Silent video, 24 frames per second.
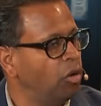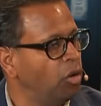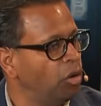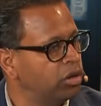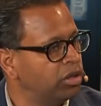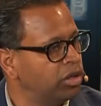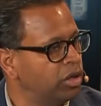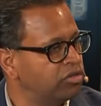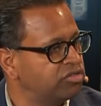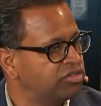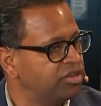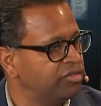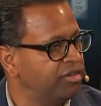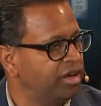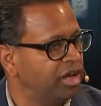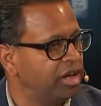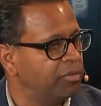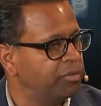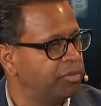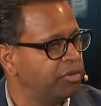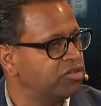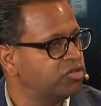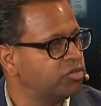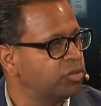all those
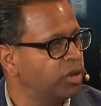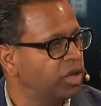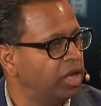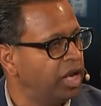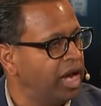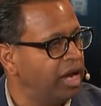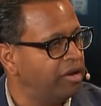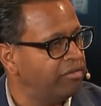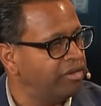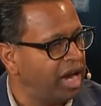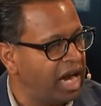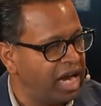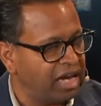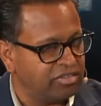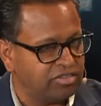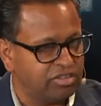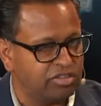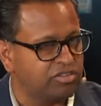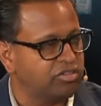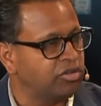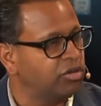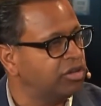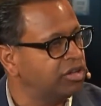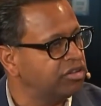developers will have
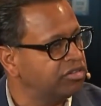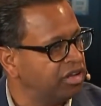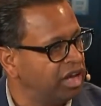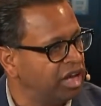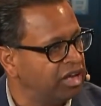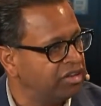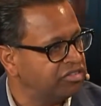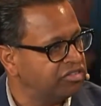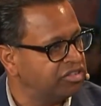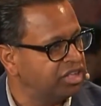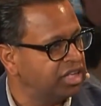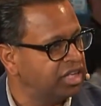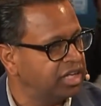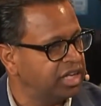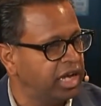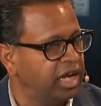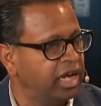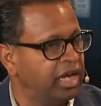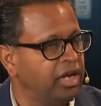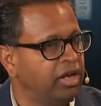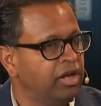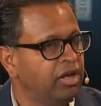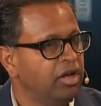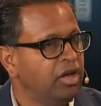access to this
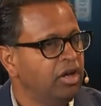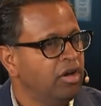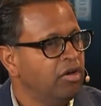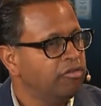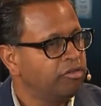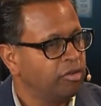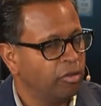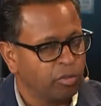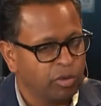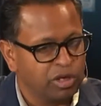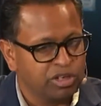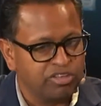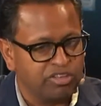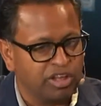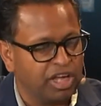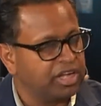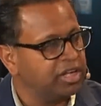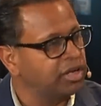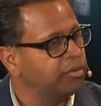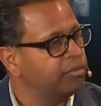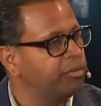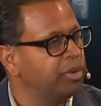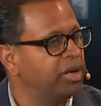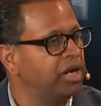SDK from which
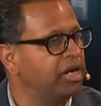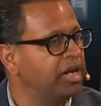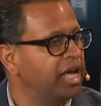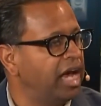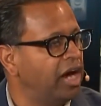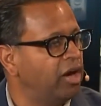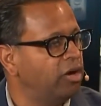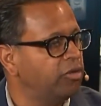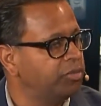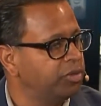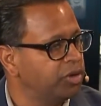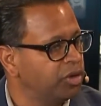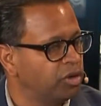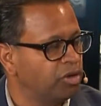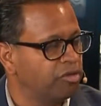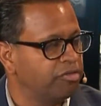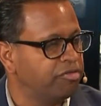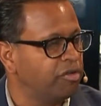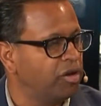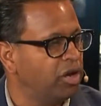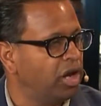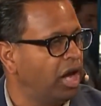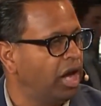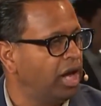they can build out
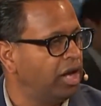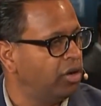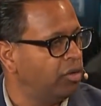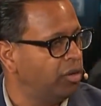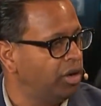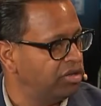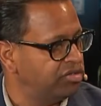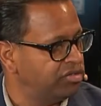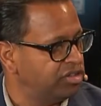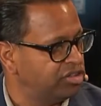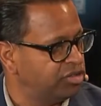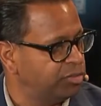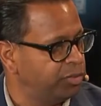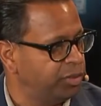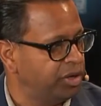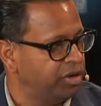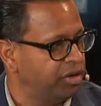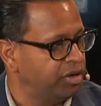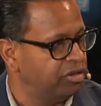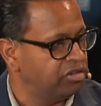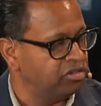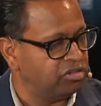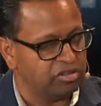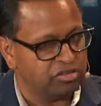beautiful iOS
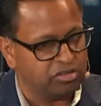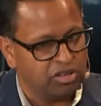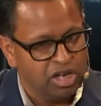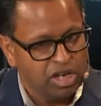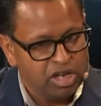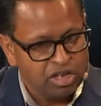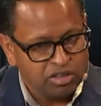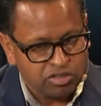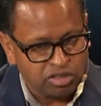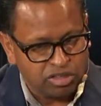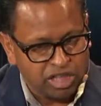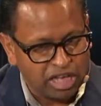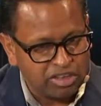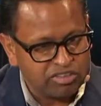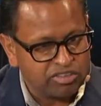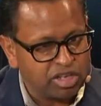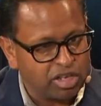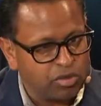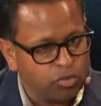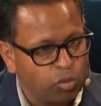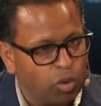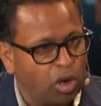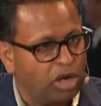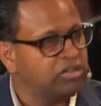experiences. So
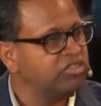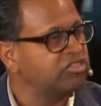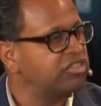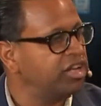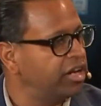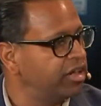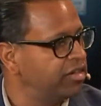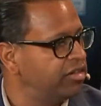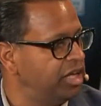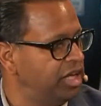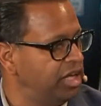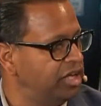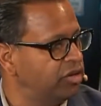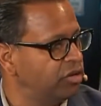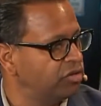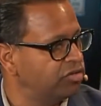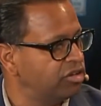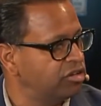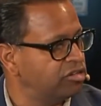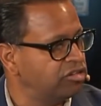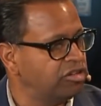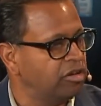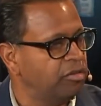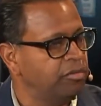that's one one set of the
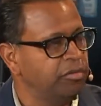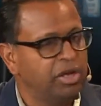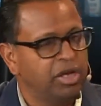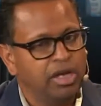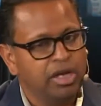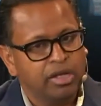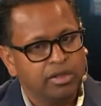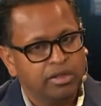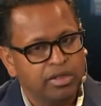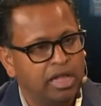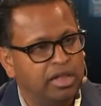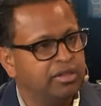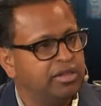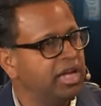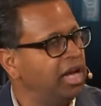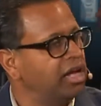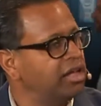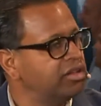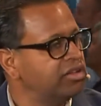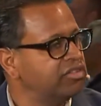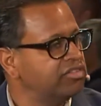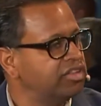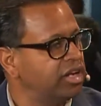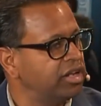ecosystem. Then the
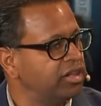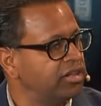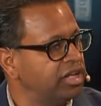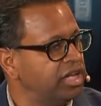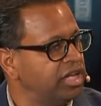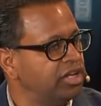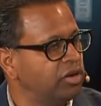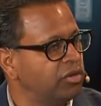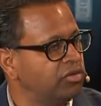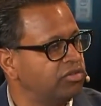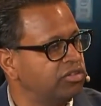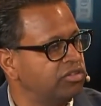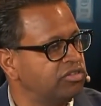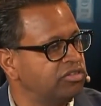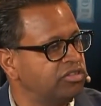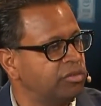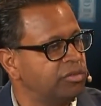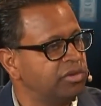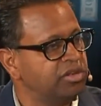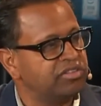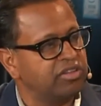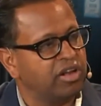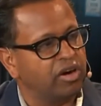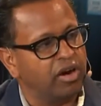other set of the
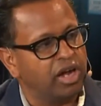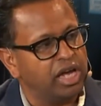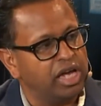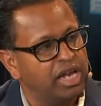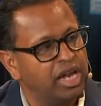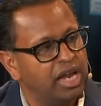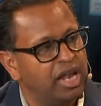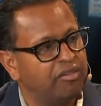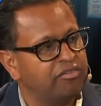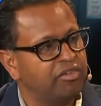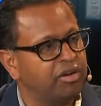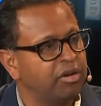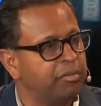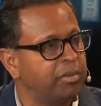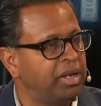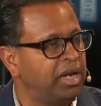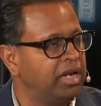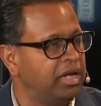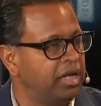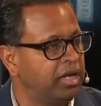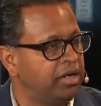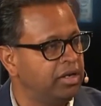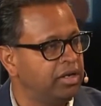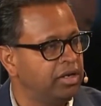ecosystem is there are 11
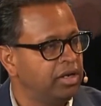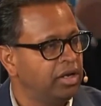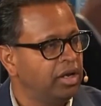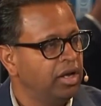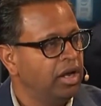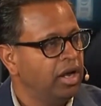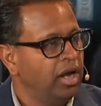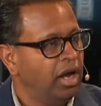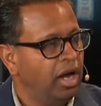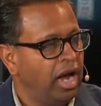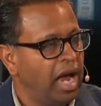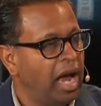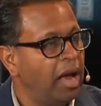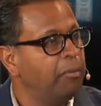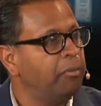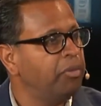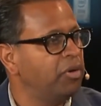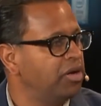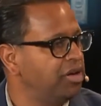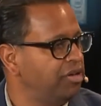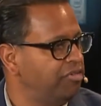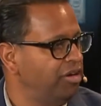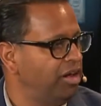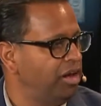million
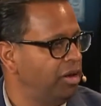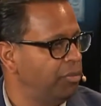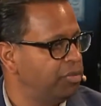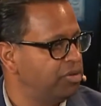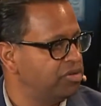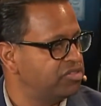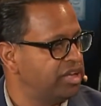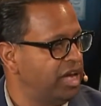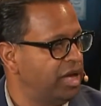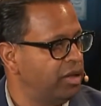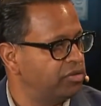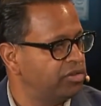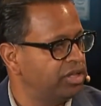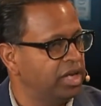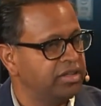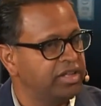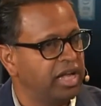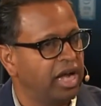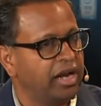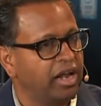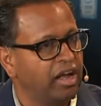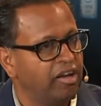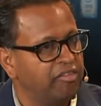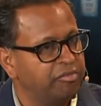Apple developers out there
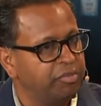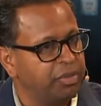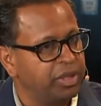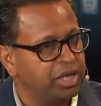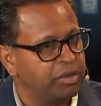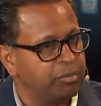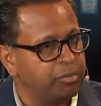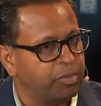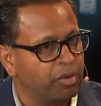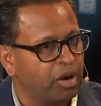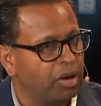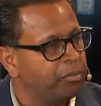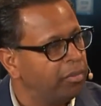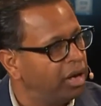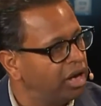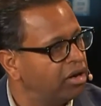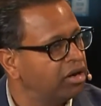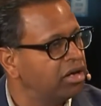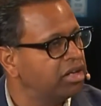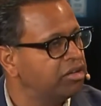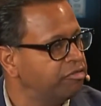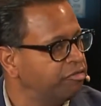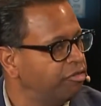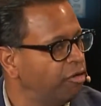that have been
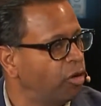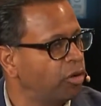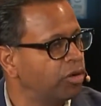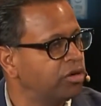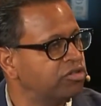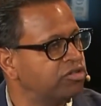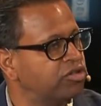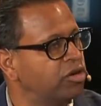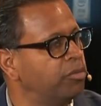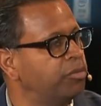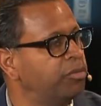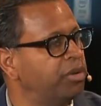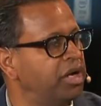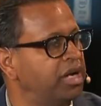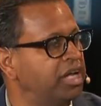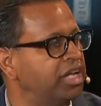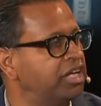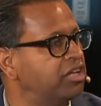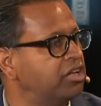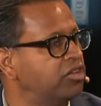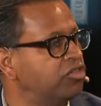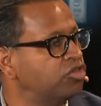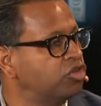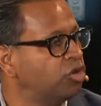primarily focused on
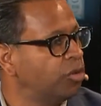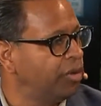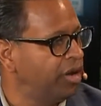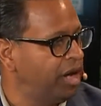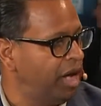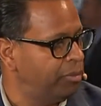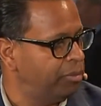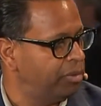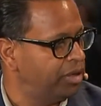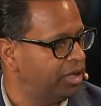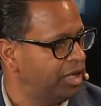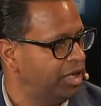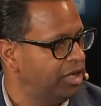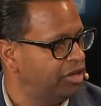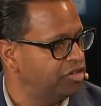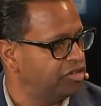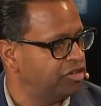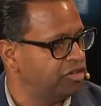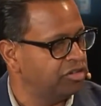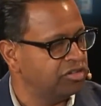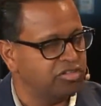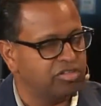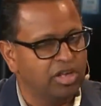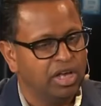building consumer
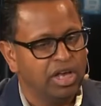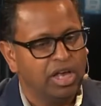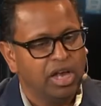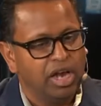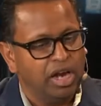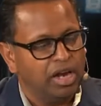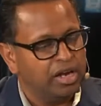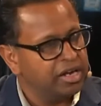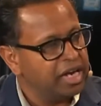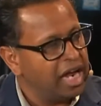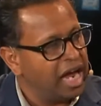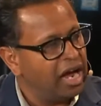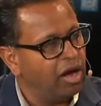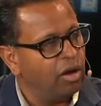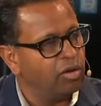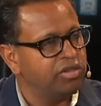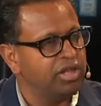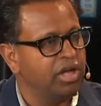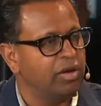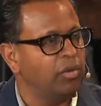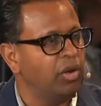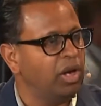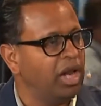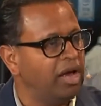applications. And now
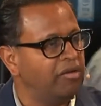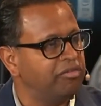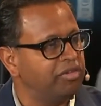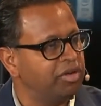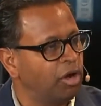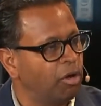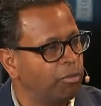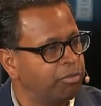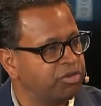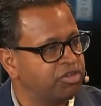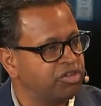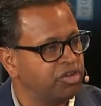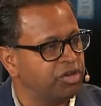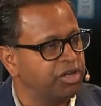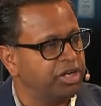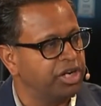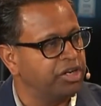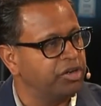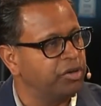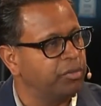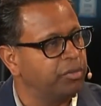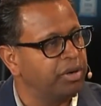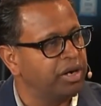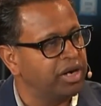they will have an
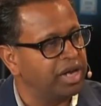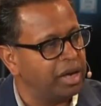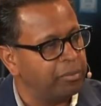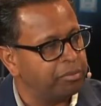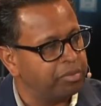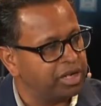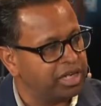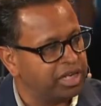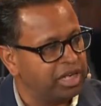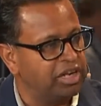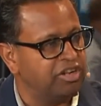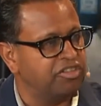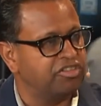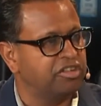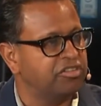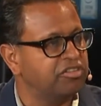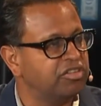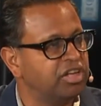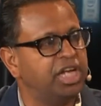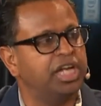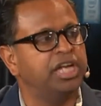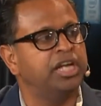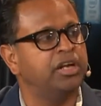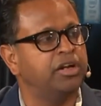opportunity to build
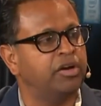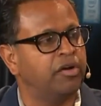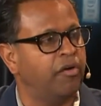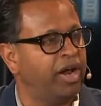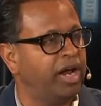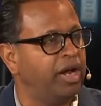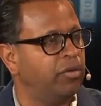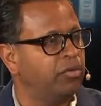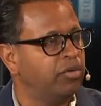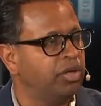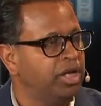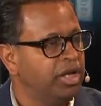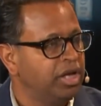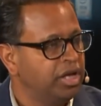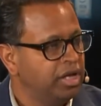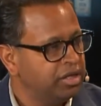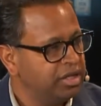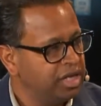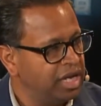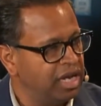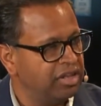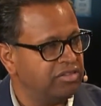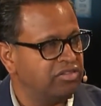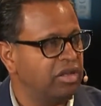applications in and around
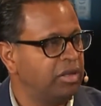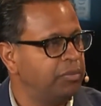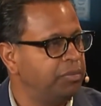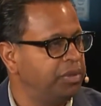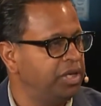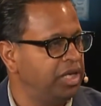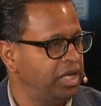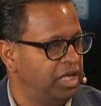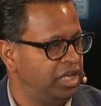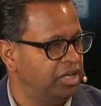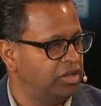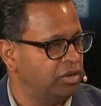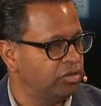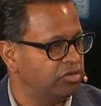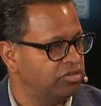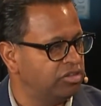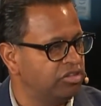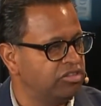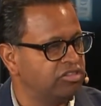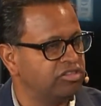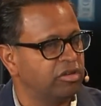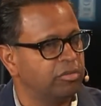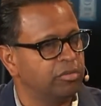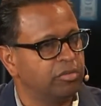the SAP
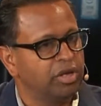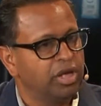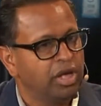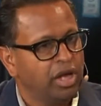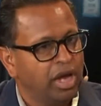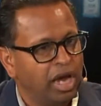ecosystem.